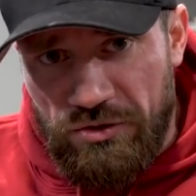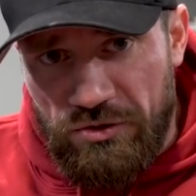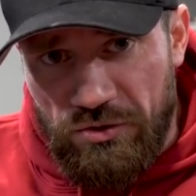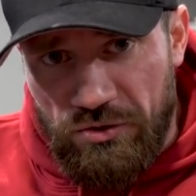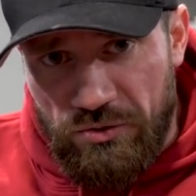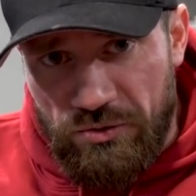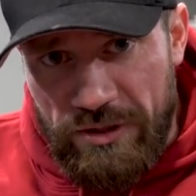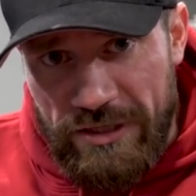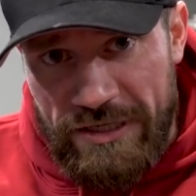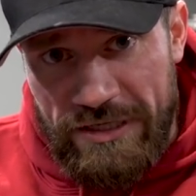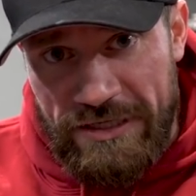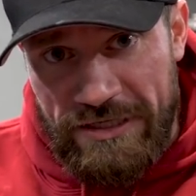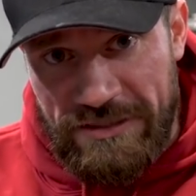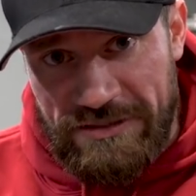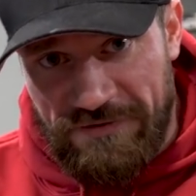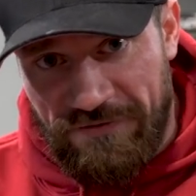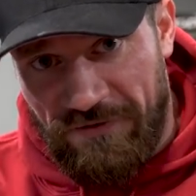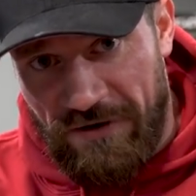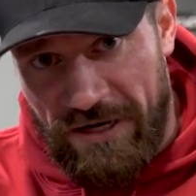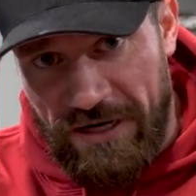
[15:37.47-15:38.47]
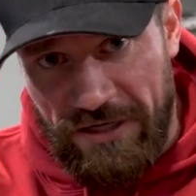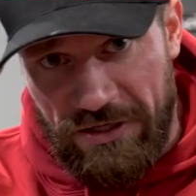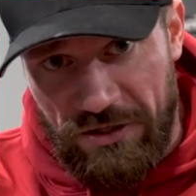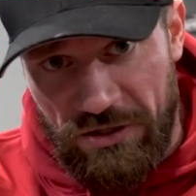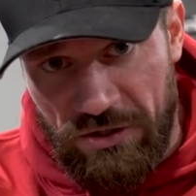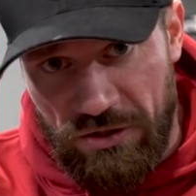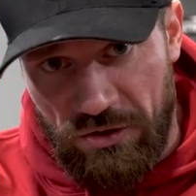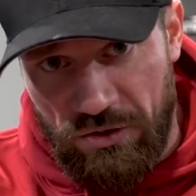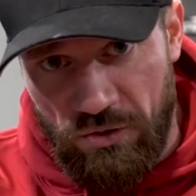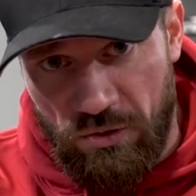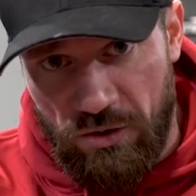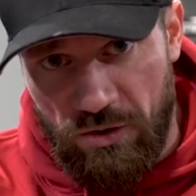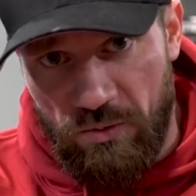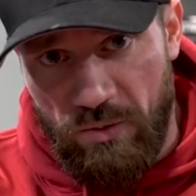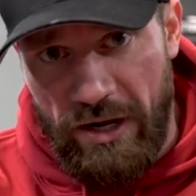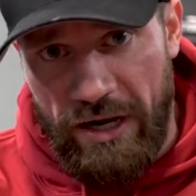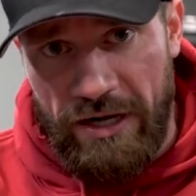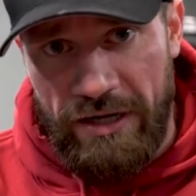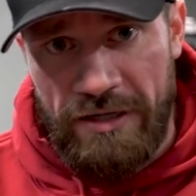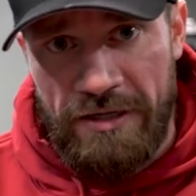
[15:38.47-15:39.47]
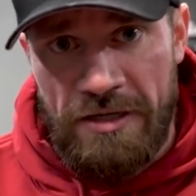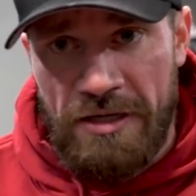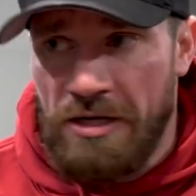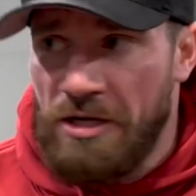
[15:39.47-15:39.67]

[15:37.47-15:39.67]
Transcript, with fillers: do is find your way.